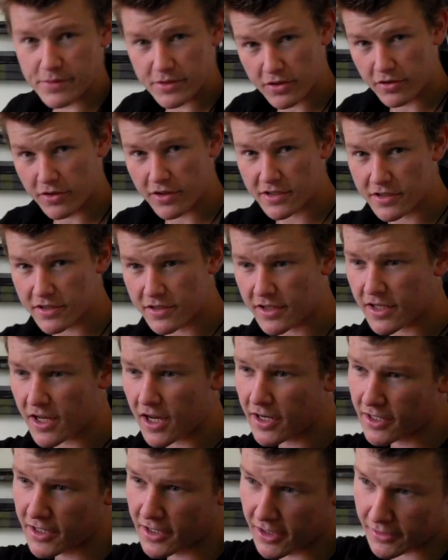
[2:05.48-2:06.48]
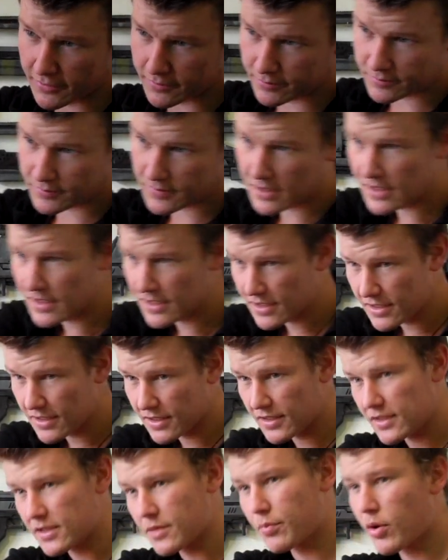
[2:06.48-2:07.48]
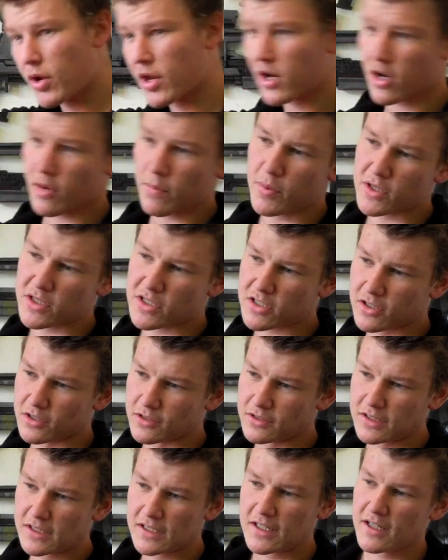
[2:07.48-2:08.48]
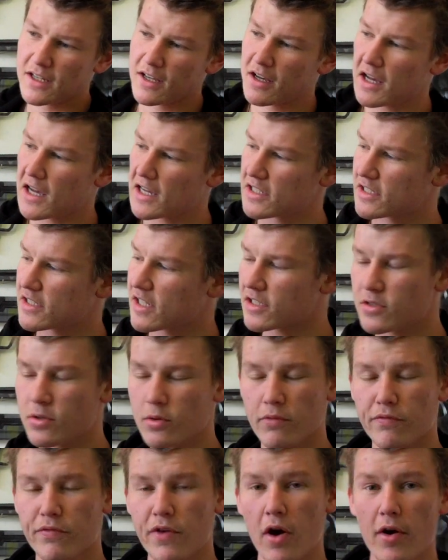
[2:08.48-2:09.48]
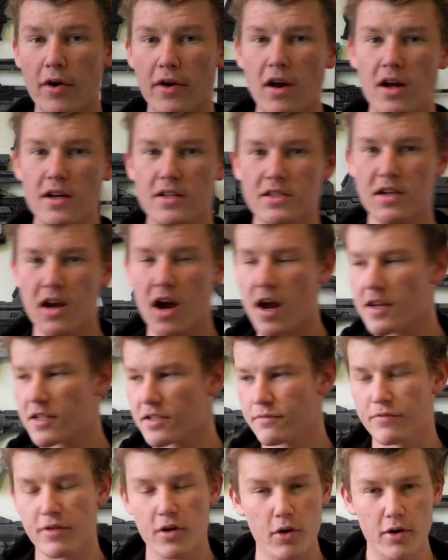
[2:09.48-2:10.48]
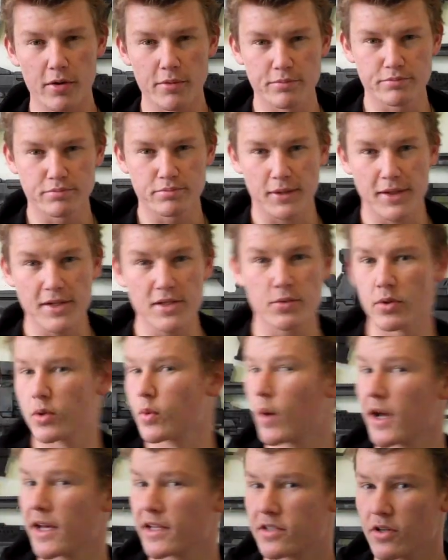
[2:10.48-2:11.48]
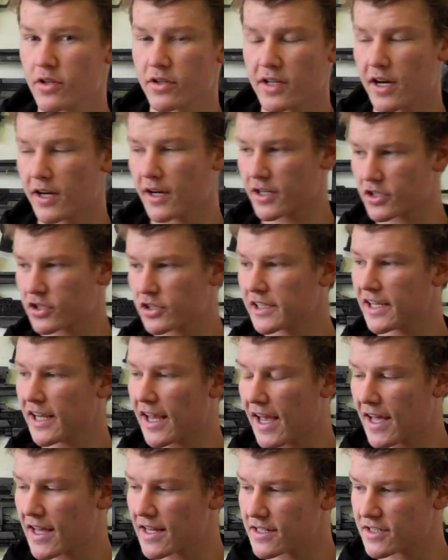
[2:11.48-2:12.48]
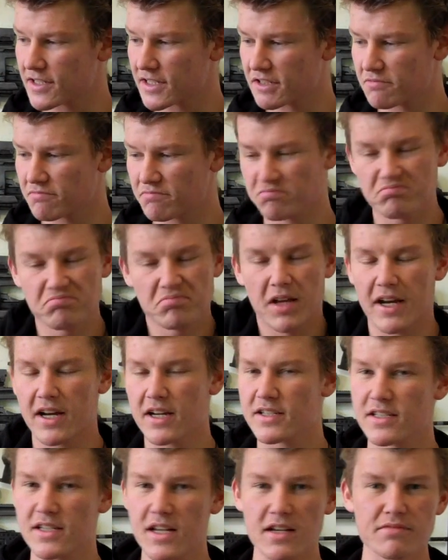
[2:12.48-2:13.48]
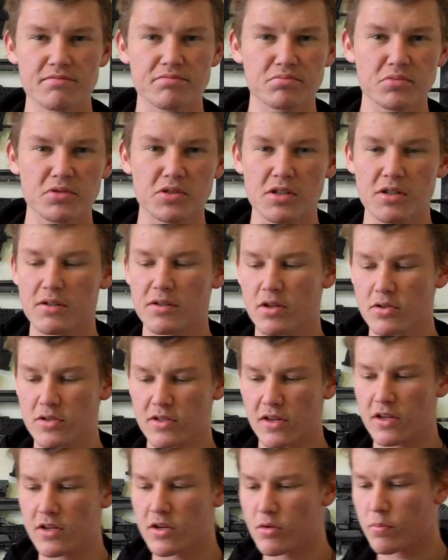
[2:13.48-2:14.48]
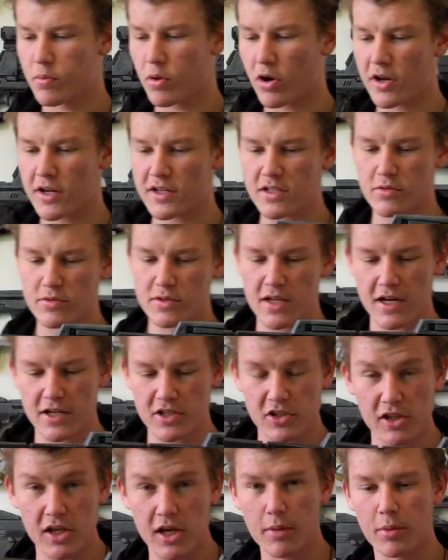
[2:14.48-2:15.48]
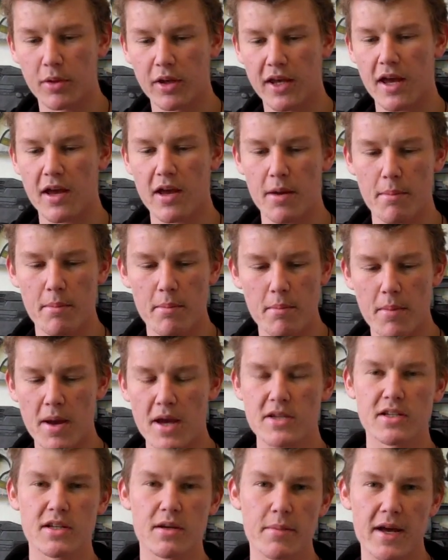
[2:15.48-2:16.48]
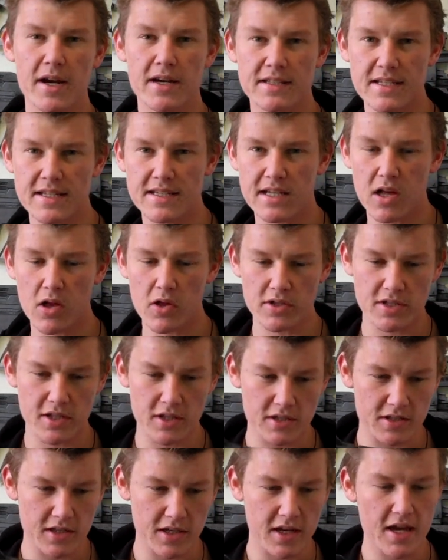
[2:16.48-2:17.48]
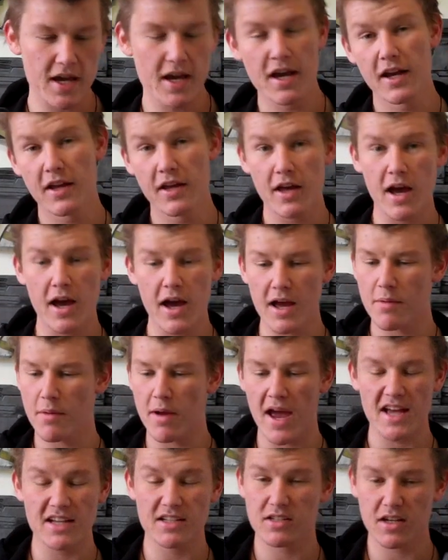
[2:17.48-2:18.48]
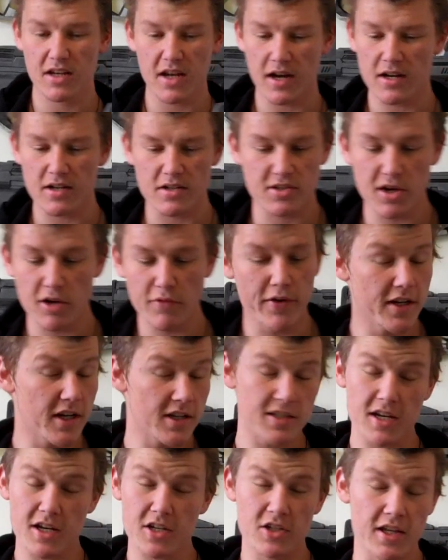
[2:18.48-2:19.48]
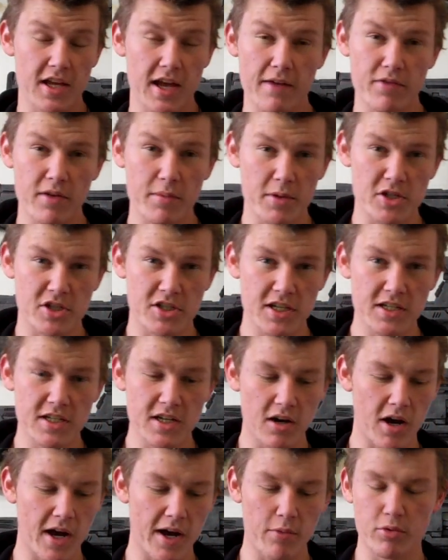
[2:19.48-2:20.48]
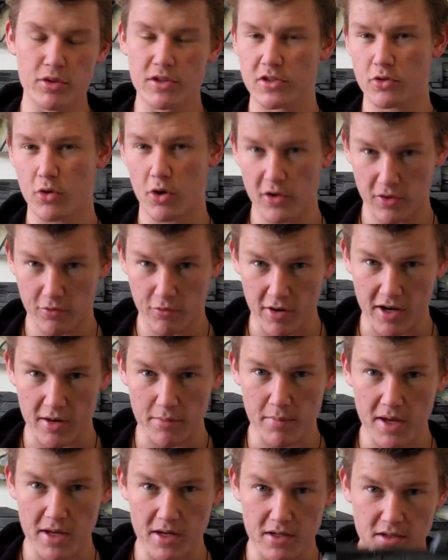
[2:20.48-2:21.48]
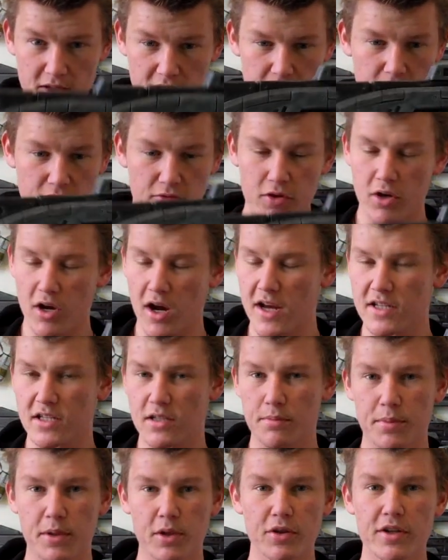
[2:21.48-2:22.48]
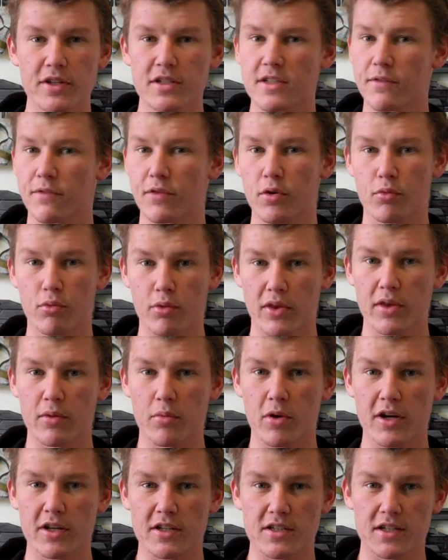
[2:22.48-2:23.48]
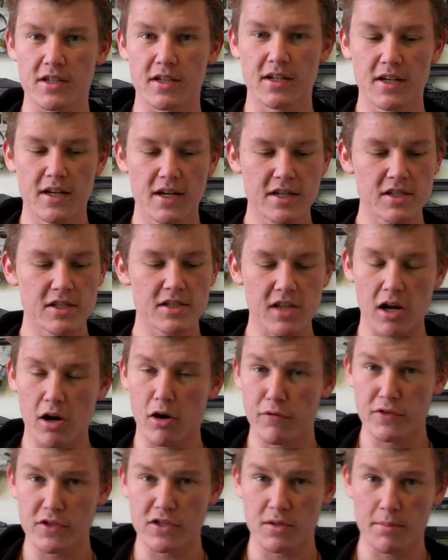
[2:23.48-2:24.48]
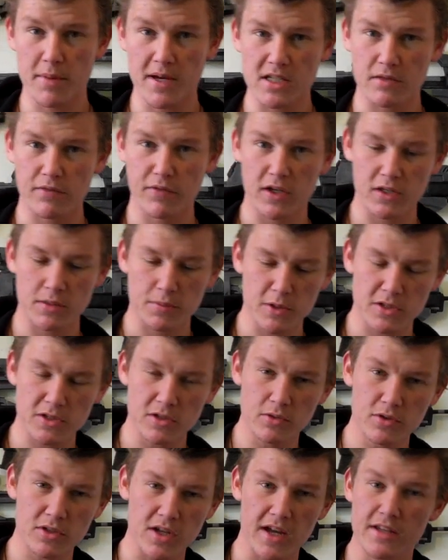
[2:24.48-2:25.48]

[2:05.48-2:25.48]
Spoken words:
So this is the gun here, the Predator pistol. It's done to a very nice size. I'm very pleased with the way it turned out actually, and like I said, using the new product I was actually able to get an amazing amount of detail into this thing. As a gun itself, it doesn't actually have that much detail. I would strongly recommend for you guys to build this if you're really wanting to start off in some Mass Effect pistols.